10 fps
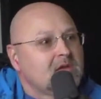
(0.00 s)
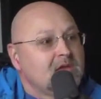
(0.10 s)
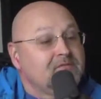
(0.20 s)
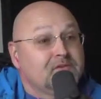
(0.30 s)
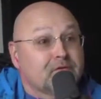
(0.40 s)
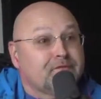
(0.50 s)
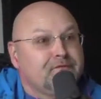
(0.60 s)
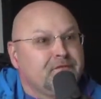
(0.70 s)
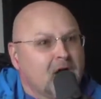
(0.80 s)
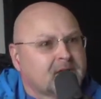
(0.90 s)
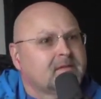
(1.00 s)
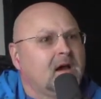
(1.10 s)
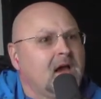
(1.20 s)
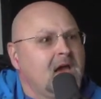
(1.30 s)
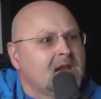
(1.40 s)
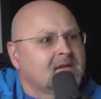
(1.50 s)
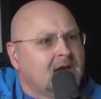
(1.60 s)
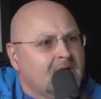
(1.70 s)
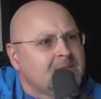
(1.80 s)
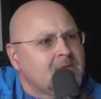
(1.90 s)
if you're fucked ahead of
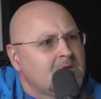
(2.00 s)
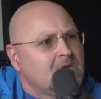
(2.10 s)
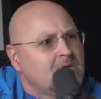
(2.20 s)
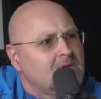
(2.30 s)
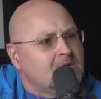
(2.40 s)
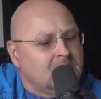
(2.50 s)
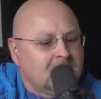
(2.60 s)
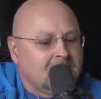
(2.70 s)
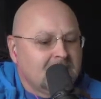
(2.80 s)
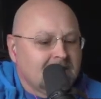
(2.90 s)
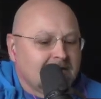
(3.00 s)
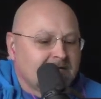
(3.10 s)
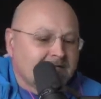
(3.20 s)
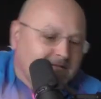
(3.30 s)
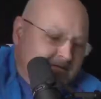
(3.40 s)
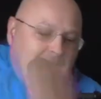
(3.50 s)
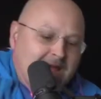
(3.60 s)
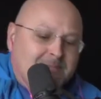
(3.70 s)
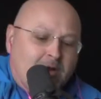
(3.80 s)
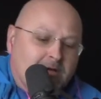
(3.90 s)
time?
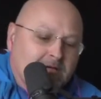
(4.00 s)
Hammer.